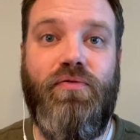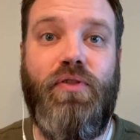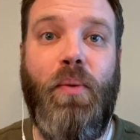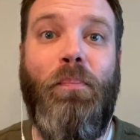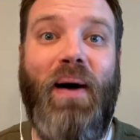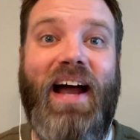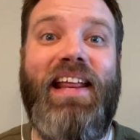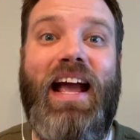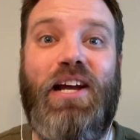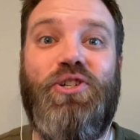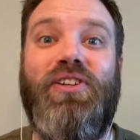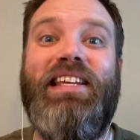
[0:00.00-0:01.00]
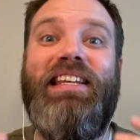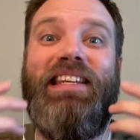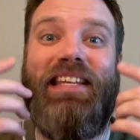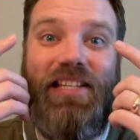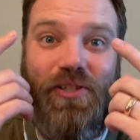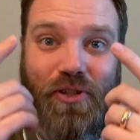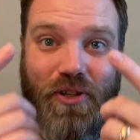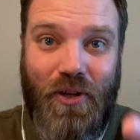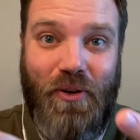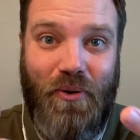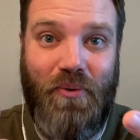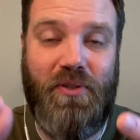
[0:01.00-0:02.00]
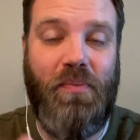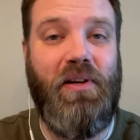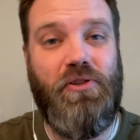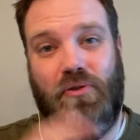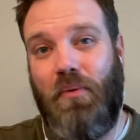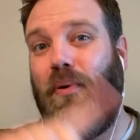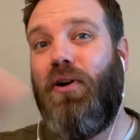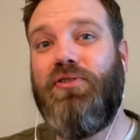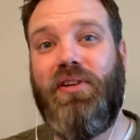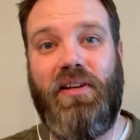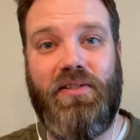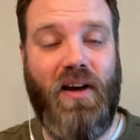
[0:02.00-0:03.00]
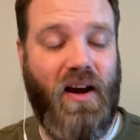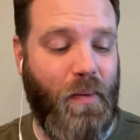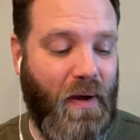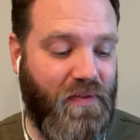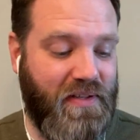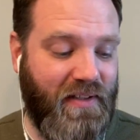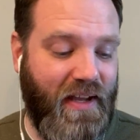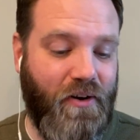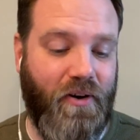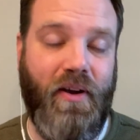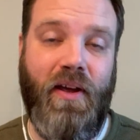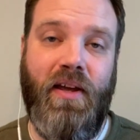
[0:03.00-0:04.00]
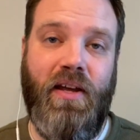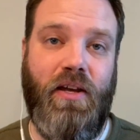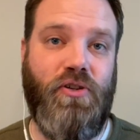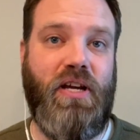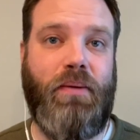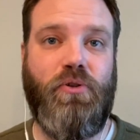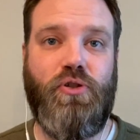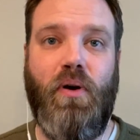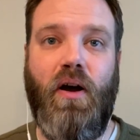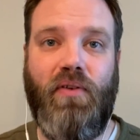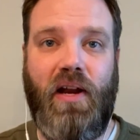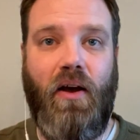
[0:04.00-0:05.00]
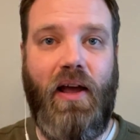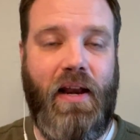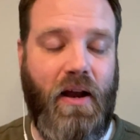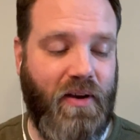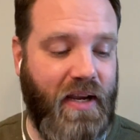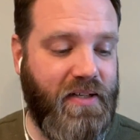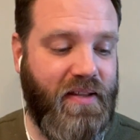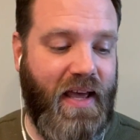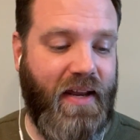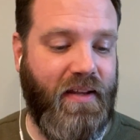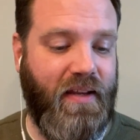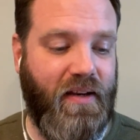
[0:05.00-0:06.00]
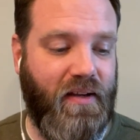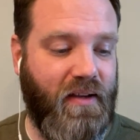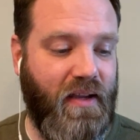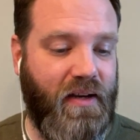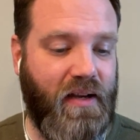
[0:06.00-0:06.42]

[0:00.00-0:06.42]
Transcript: the body actually needs you to minister. And Paul's going to talk about this later in chapter 12, and I'll get to that in a